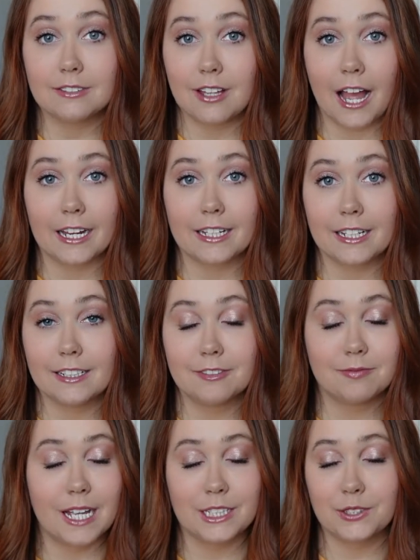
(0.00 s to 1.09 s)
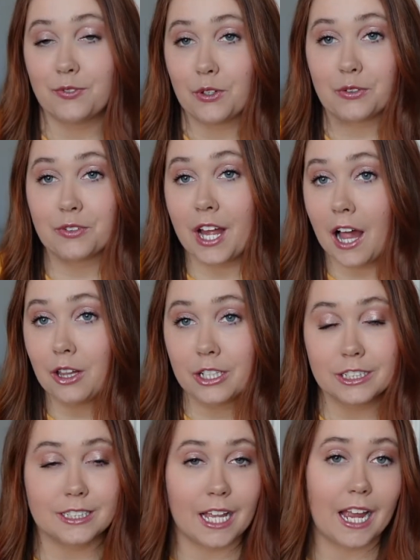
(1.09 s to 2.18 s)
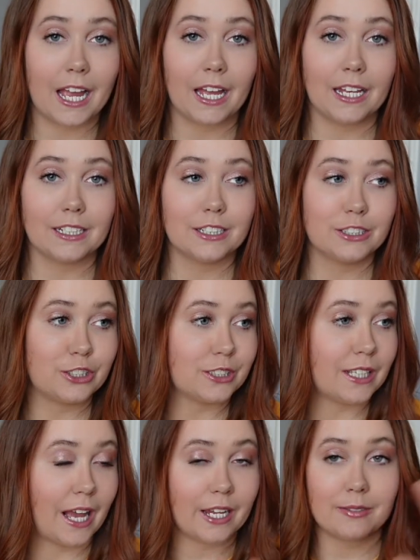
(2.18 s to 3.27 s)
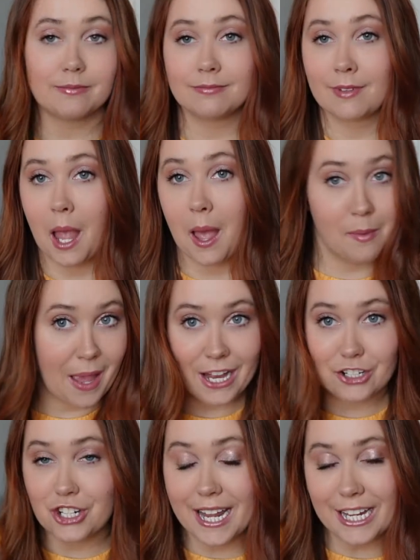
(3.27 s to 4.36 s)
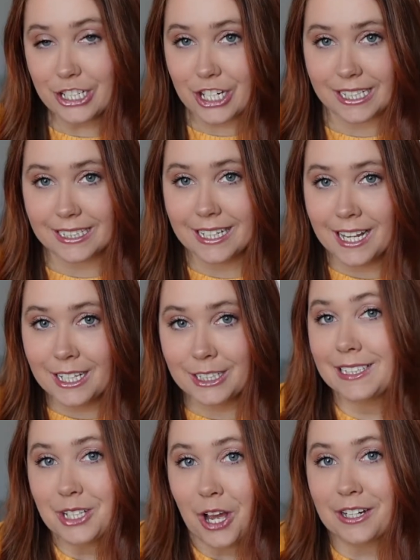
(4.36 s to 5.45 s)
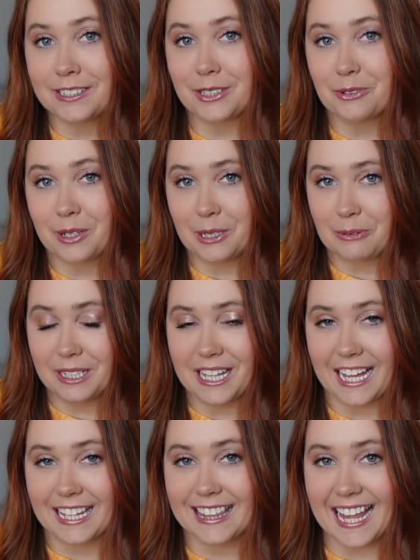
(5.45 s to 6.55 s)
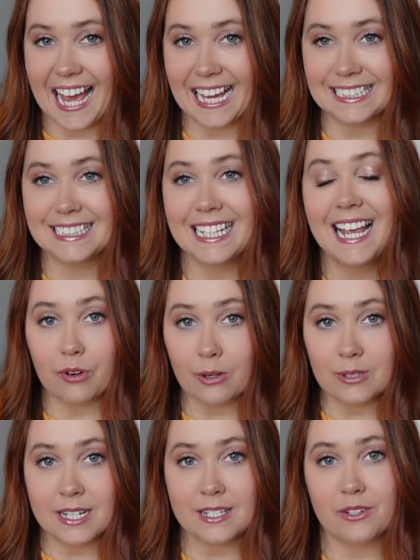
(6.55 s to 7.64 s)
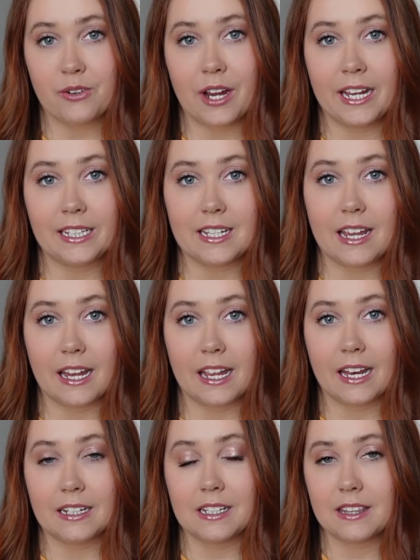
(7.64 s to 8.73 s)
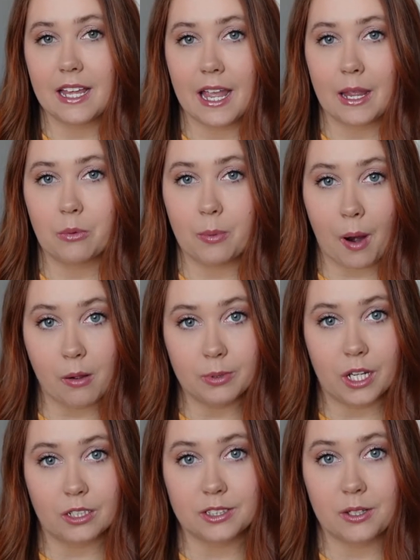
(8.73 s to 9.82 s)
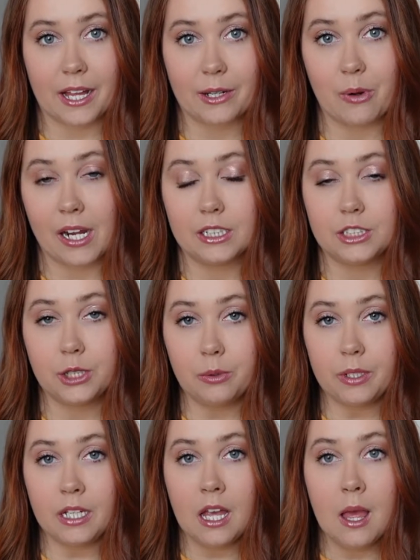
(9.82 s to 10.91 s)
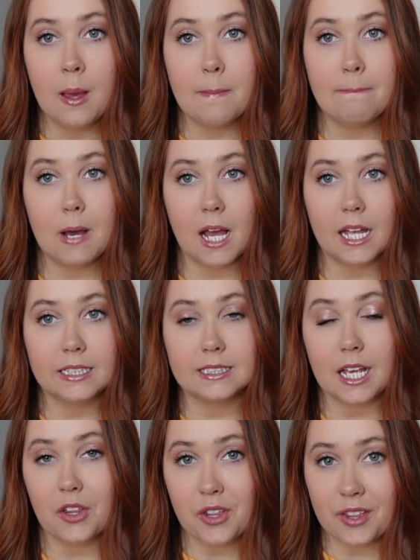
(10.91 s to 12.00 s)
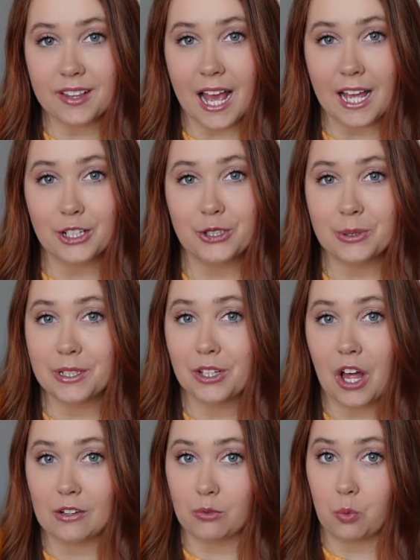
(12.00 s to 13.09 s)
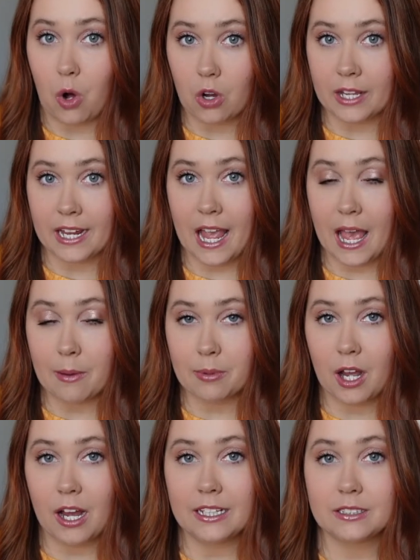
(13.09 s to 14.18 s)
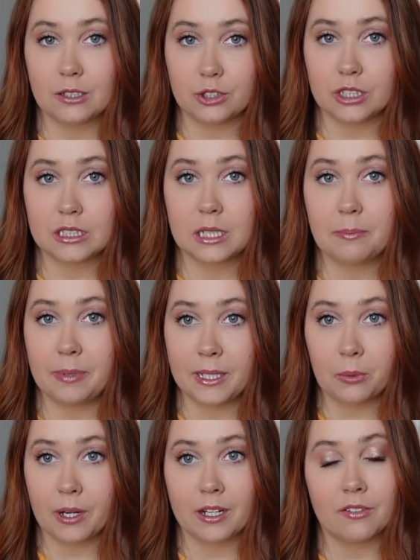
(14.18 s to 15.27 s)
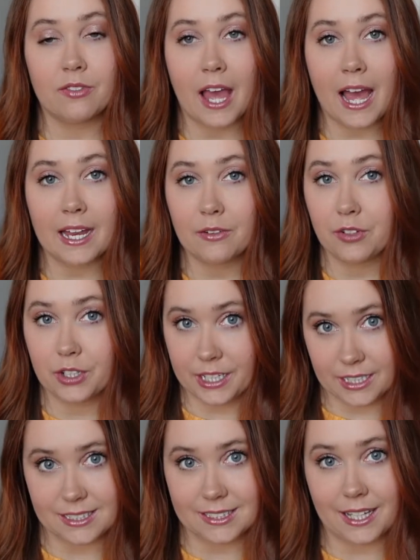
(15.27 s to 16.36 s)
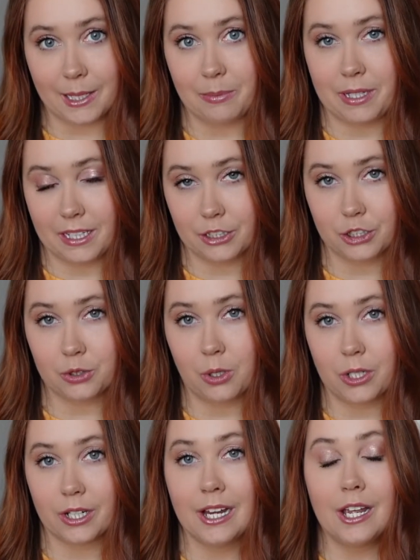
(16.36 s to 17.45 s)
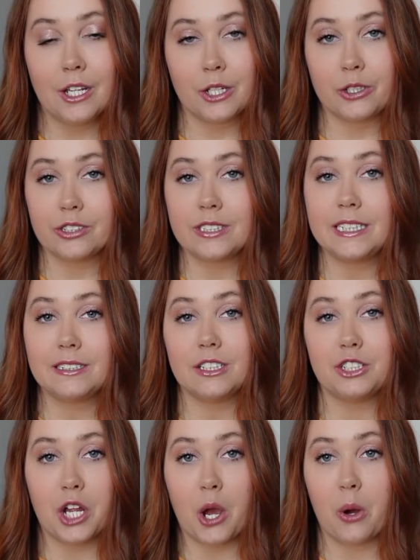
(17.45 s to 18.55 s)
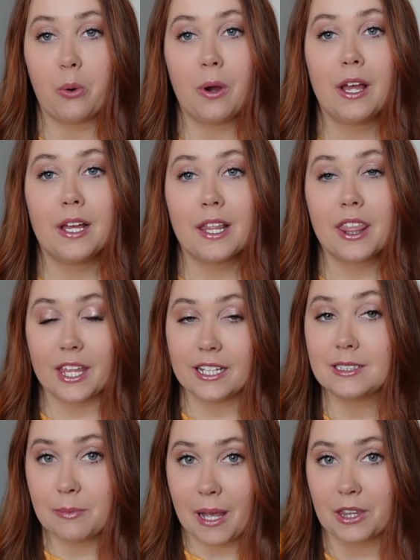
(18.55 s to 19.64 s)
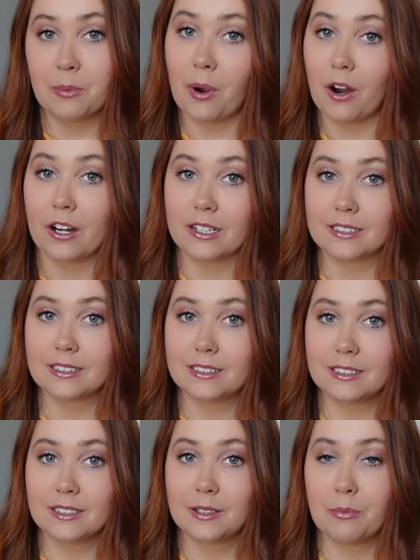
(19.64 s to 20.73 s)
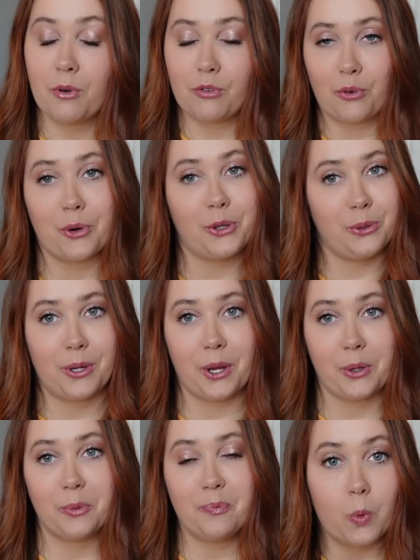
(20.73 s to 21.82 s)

Like, it's full of colors and just like imagination. Kids honestly really will like that. Frozen is great, and they will probably also like Ratatouille. But other than that, you're doing a lot of walking at Epcot, so just be aware of that. If your kid doesn't like being in a stroller, you just need to know things about the parks before you go.